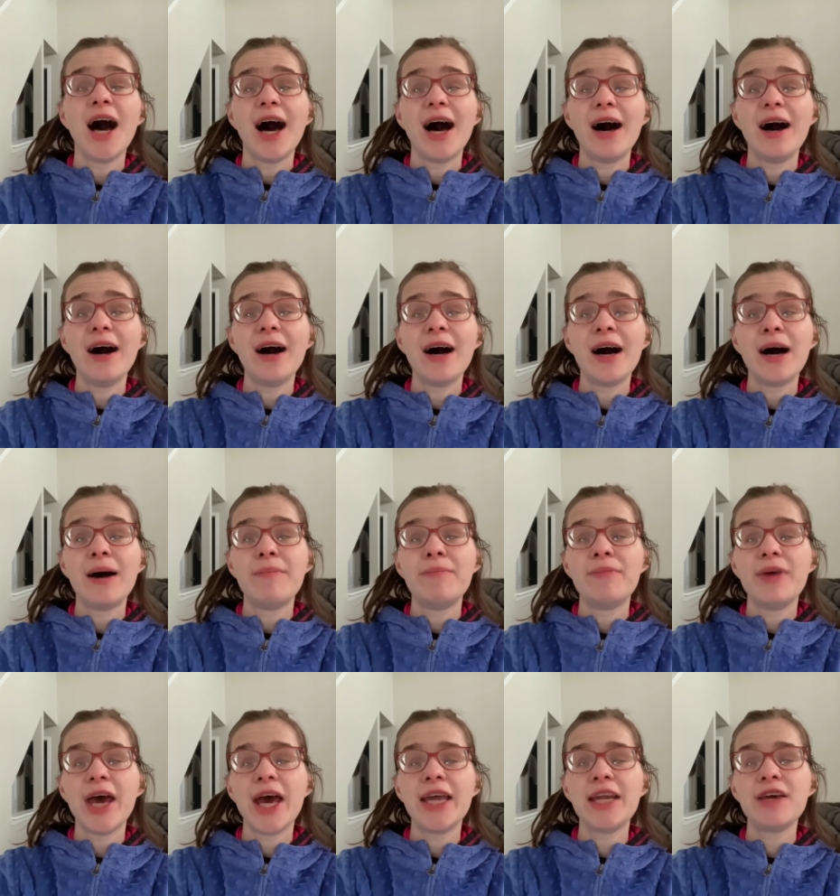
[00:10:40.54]

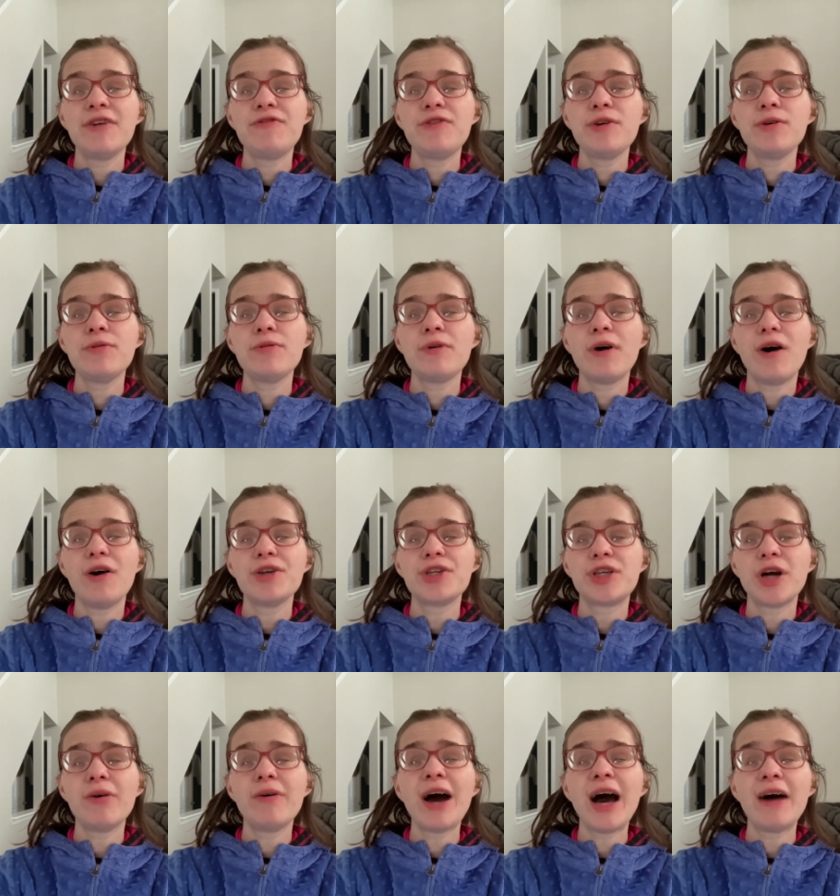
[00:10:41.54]
And if you
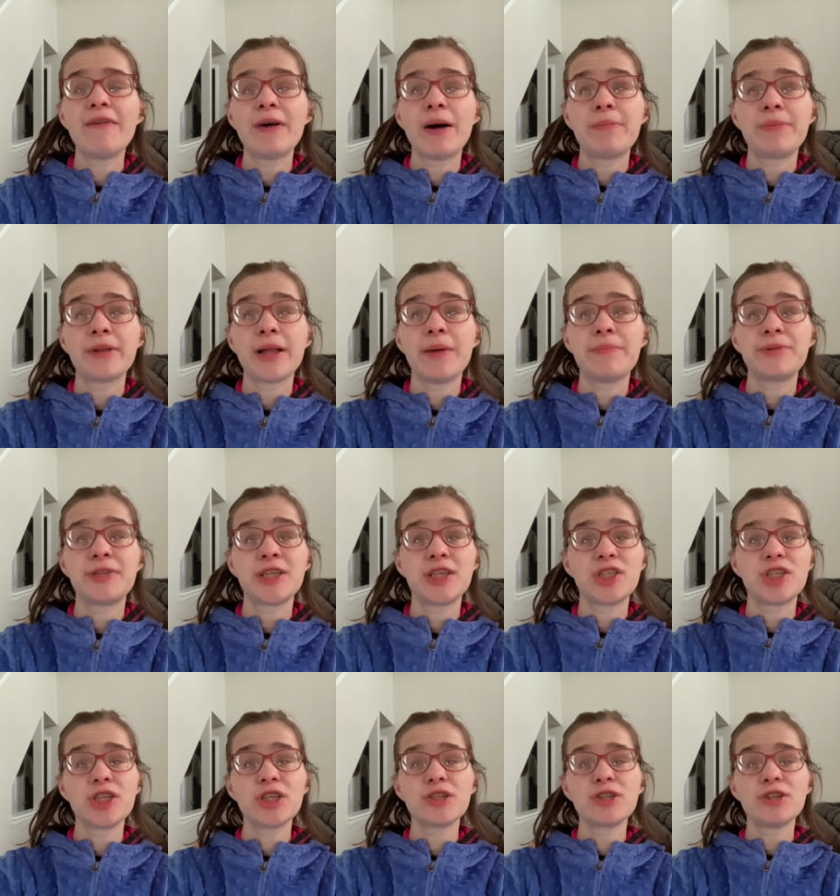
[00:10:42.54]
don't have epilepsy,
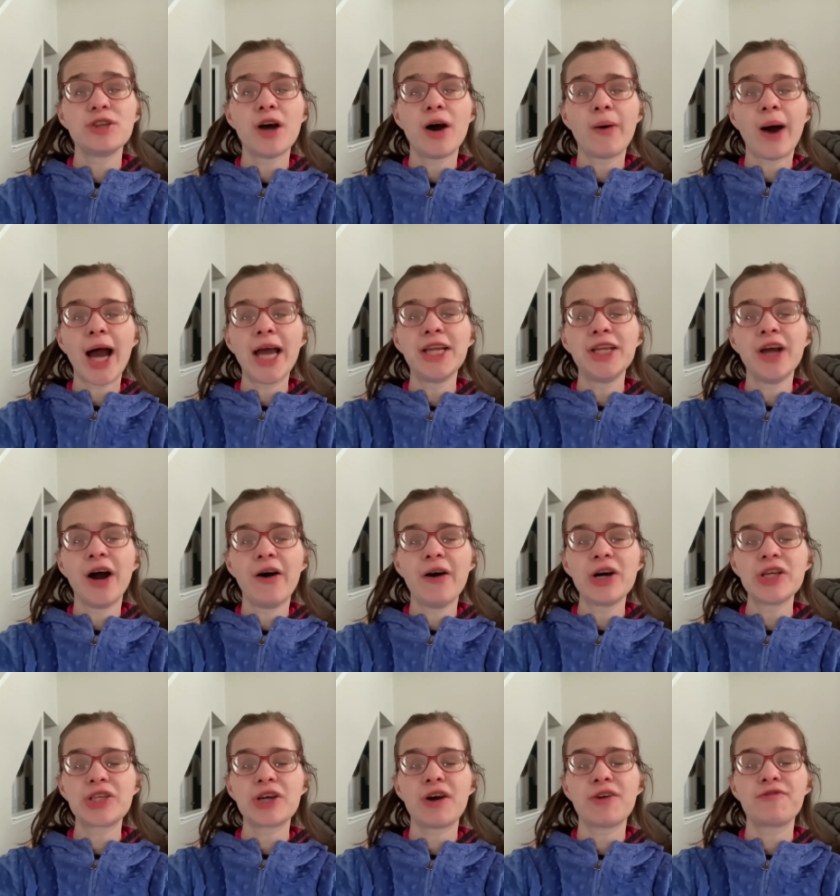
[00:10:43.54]
just know, I know
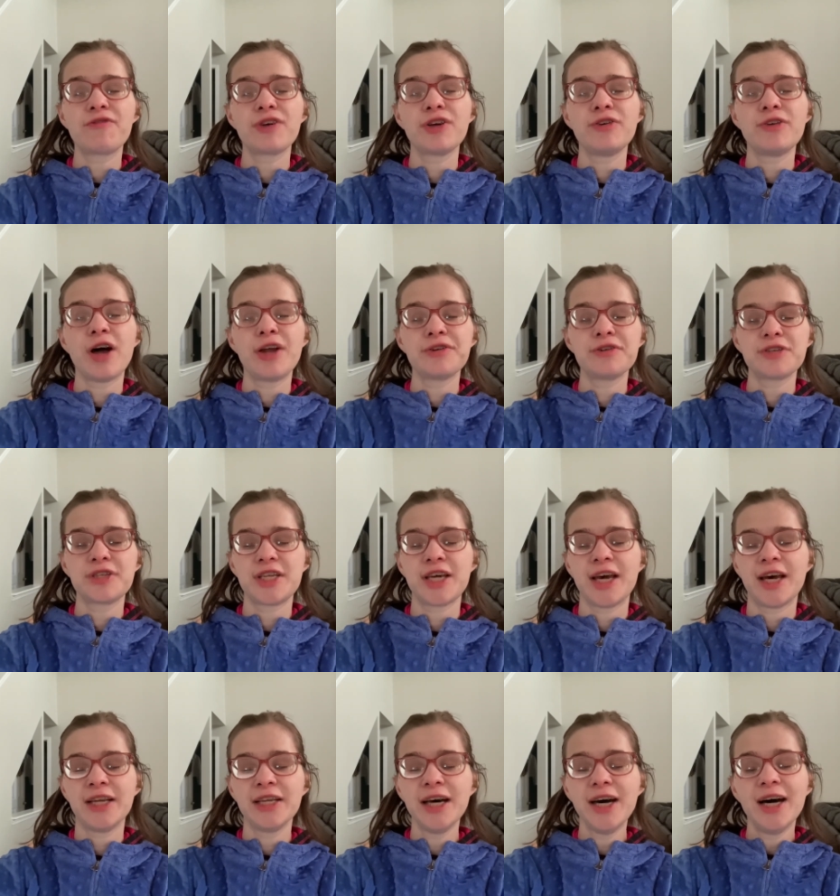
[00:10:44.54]
it's hard for you to
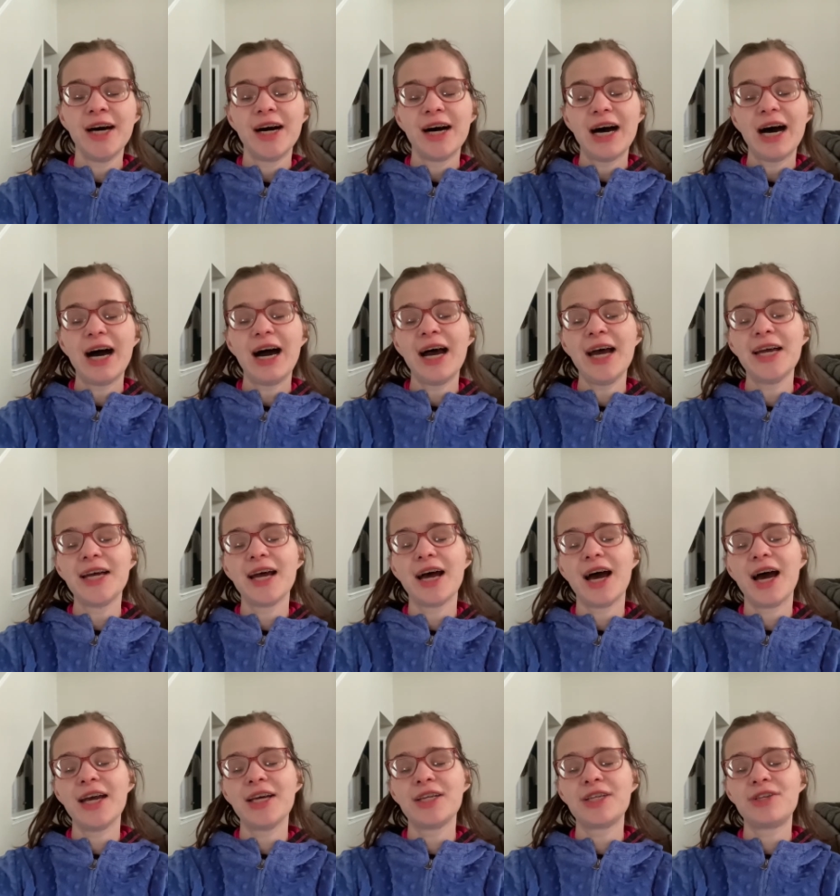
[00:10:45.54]
understand.
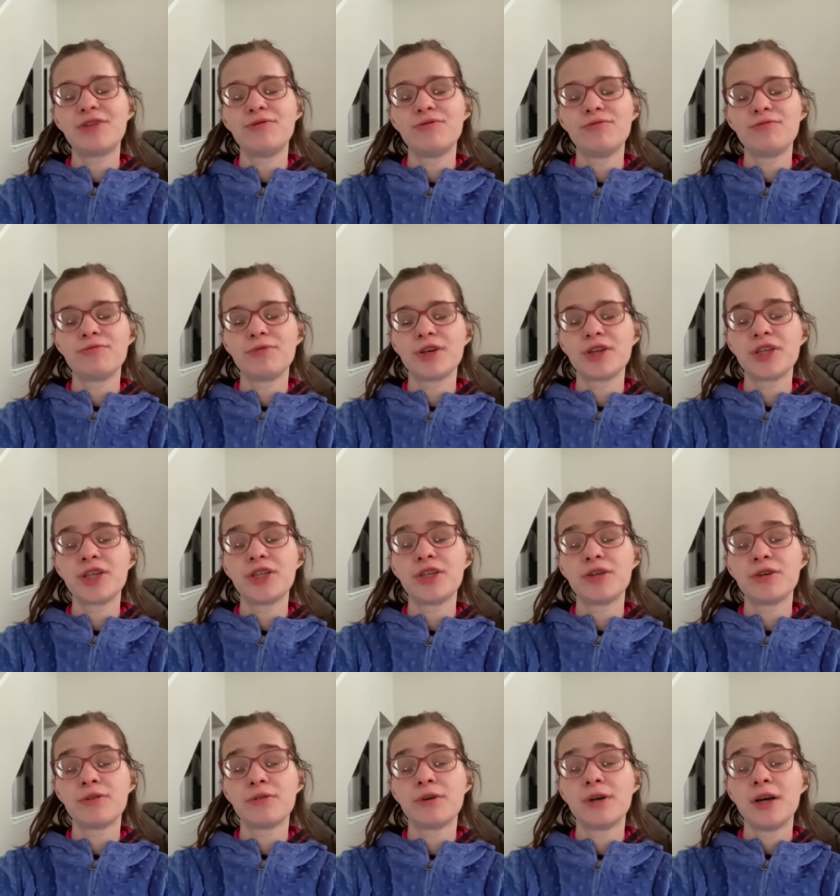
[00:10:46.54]
I really
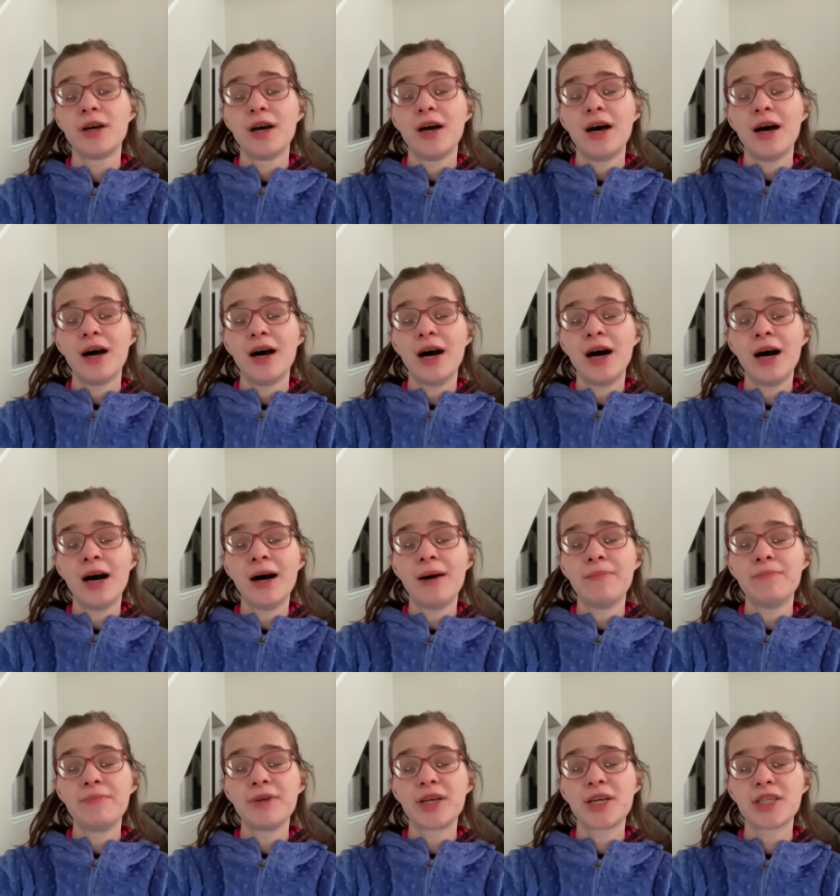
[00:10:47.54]
do.
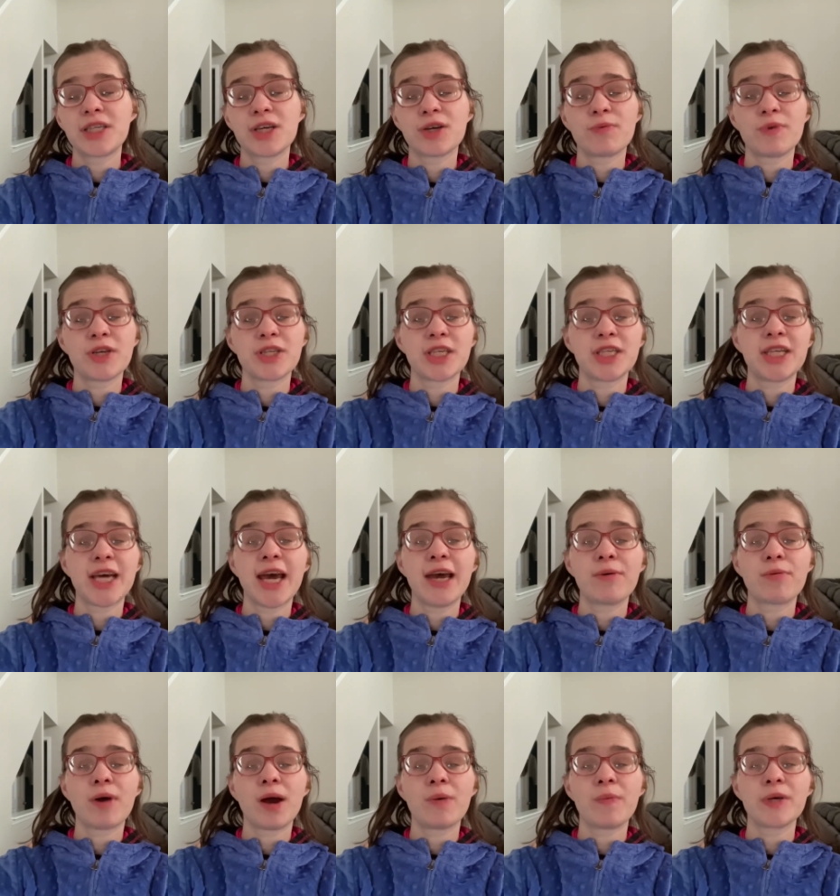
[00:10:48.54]
Because there was a day
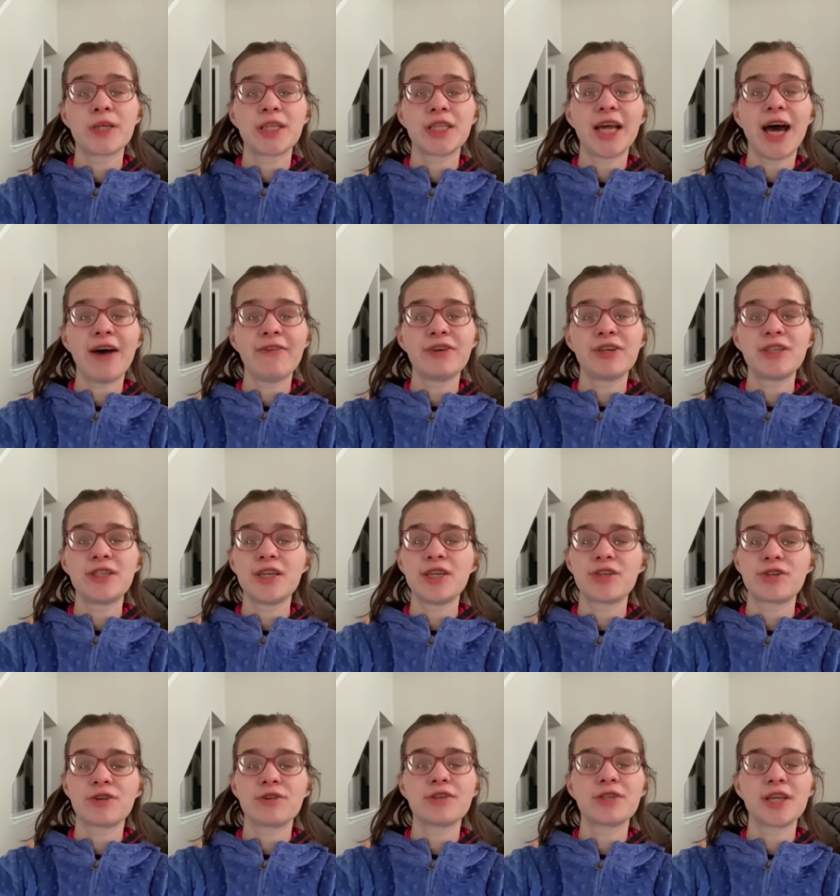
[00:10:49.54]
where I wasn't having
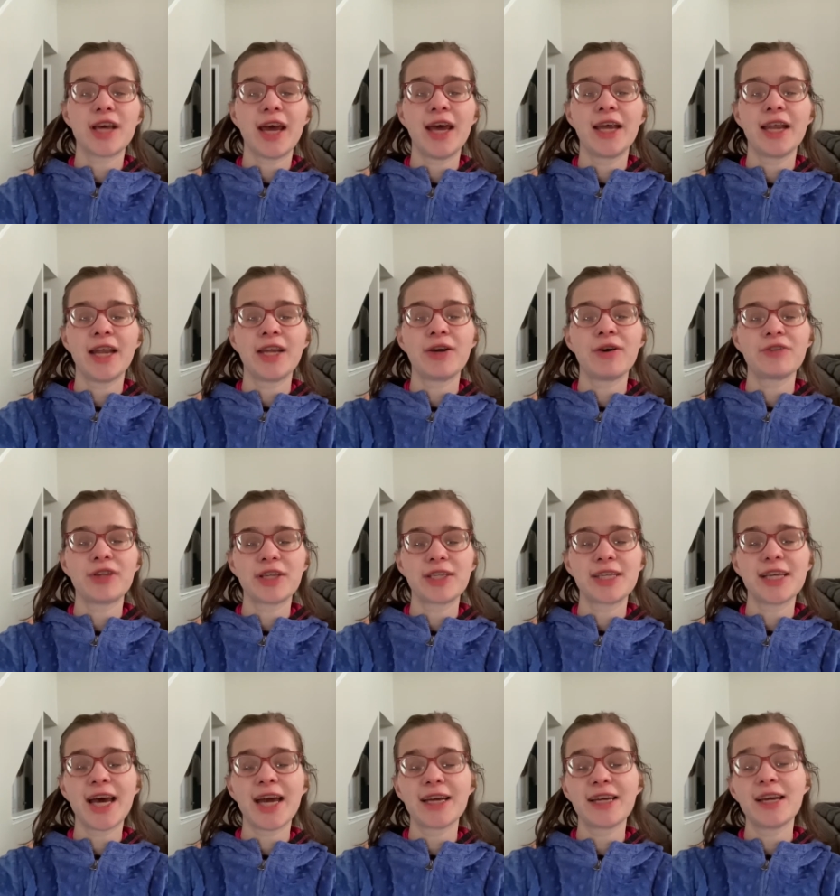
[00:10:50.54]
seizures, and I know what that's
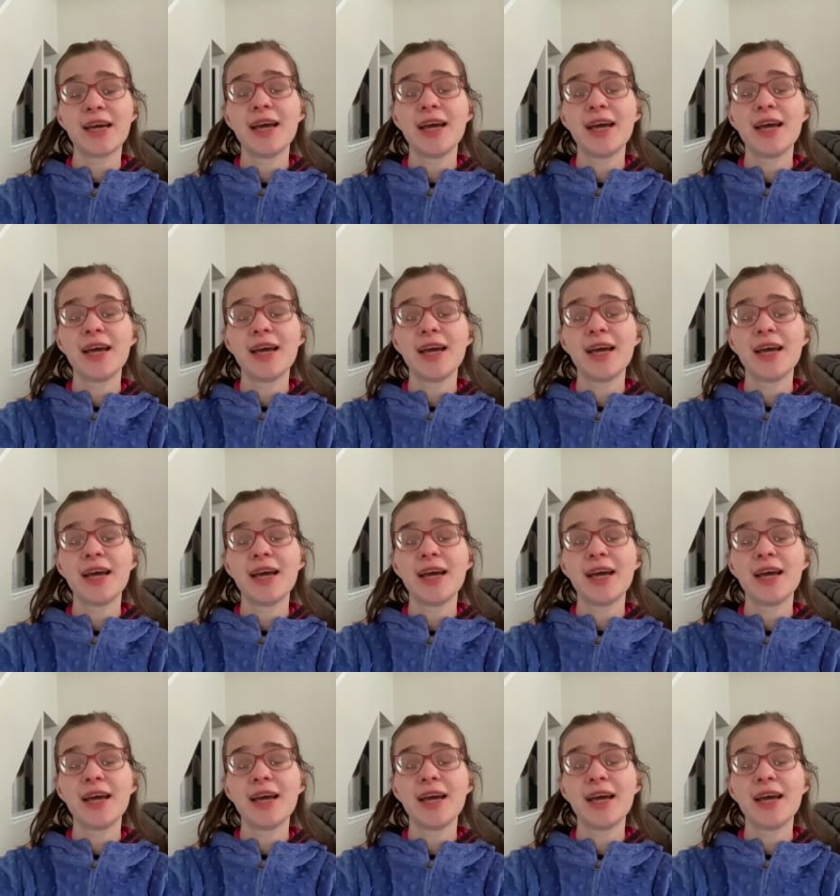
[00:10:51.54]
like.